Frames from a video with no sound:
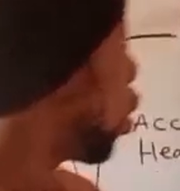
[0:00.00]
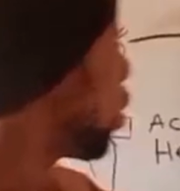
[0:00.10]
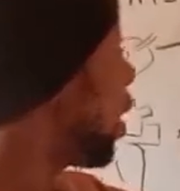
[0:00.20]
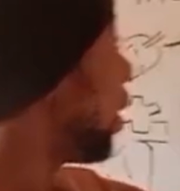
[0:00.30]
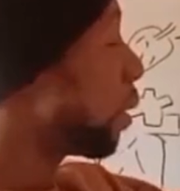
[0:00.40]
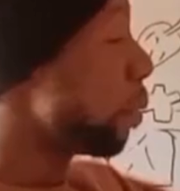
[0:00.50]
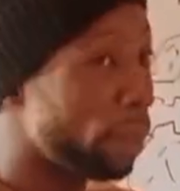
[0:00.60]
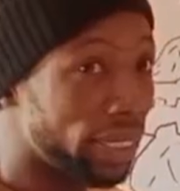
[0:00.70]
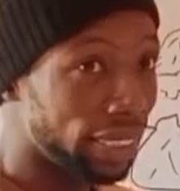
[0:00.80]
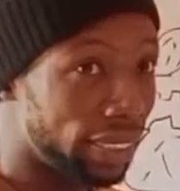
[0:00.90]
under the
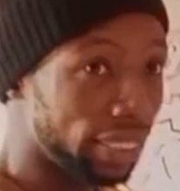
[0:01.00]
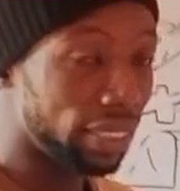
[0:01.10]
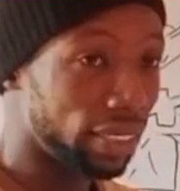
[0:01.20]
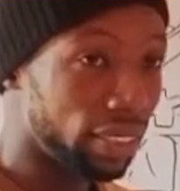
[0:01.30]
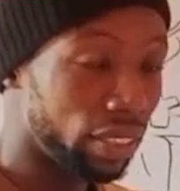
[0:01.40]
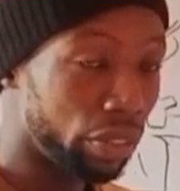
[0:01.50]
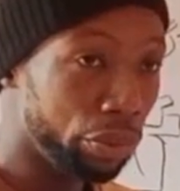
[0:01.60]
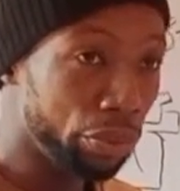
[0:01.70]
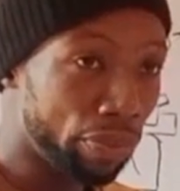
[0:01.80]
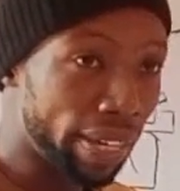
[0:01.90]
sympathetic,
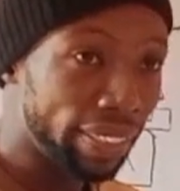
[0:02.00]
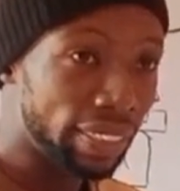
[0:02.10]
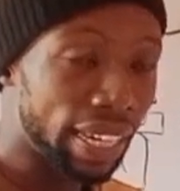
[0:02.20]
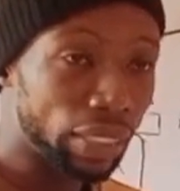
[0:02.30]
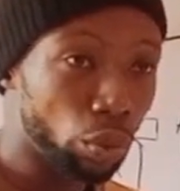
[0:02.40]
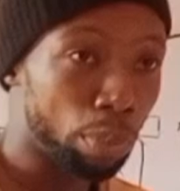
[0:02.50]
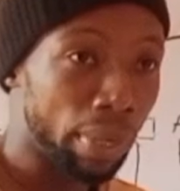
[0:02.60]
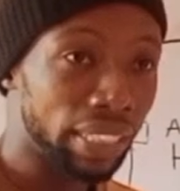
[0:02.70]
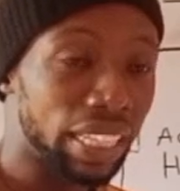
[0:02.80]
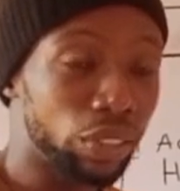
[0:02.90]
you find it hard to
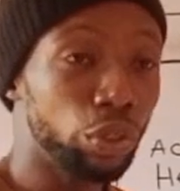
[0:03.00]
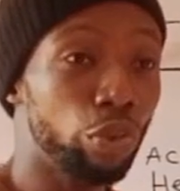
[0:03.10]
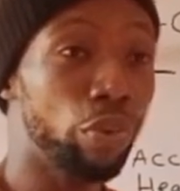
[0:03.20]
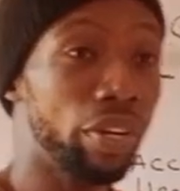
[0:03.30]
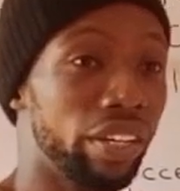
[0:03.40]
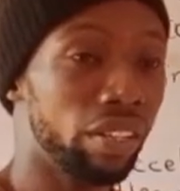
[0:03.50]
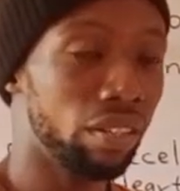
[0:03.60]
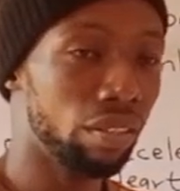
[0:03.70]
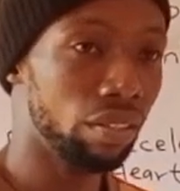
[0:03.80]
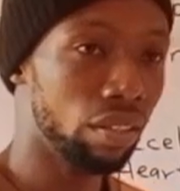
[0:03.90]
pass out
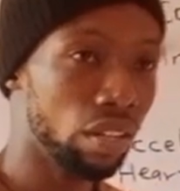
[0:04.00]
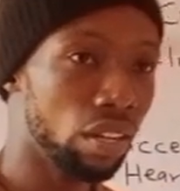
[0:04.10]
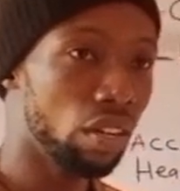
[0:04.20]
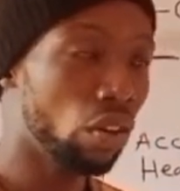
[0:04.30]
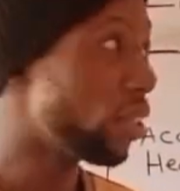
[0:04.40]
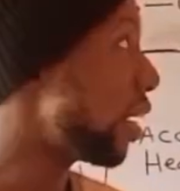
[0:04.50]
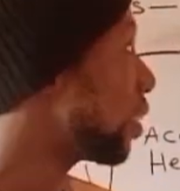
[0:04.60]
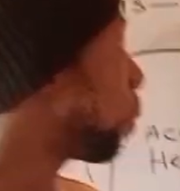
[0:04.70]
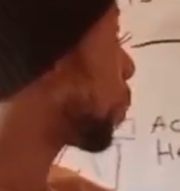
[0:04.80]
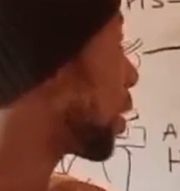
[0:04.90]
urine. Under the
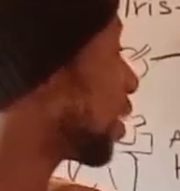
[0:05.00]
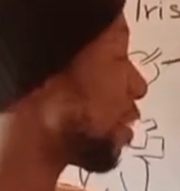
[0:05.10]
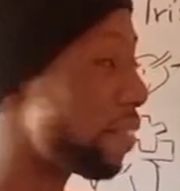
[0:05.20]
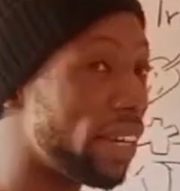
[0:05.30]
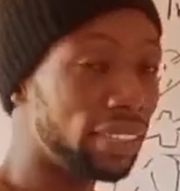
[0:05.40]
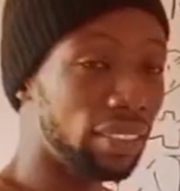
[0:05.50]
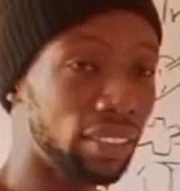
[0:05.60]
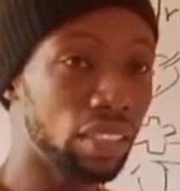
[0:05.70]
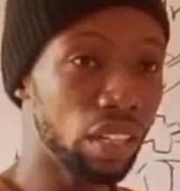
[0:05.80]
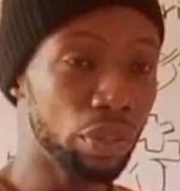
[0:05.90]
sympathetic
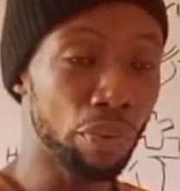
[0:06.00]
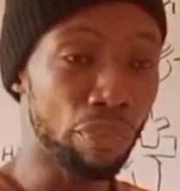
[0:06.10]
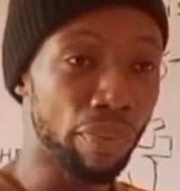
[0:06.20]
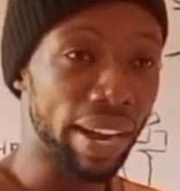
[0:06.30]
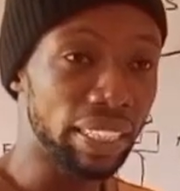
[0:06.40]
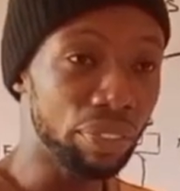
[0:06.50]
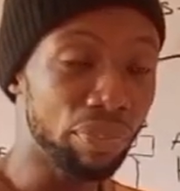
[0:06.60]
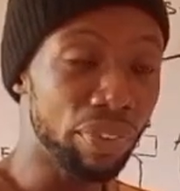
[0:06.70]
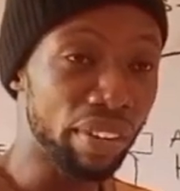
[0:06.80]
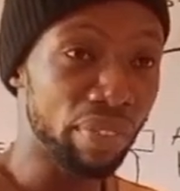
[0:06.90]
effects, you find it
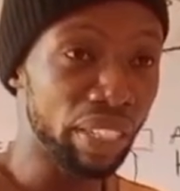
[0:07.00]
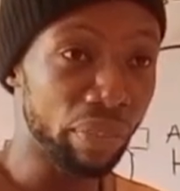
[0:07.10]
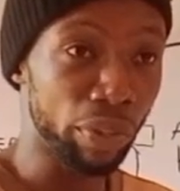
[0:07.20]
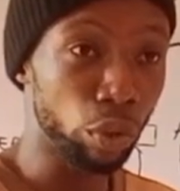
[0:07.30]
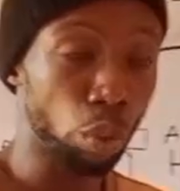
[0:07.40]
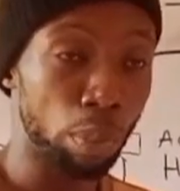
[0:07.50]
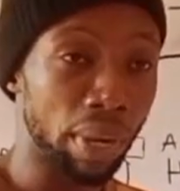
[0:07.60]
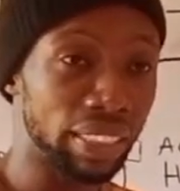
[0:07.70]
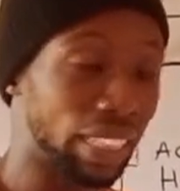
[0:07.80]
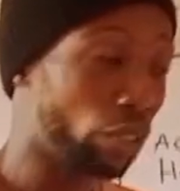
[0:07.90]
very, very difficult to pass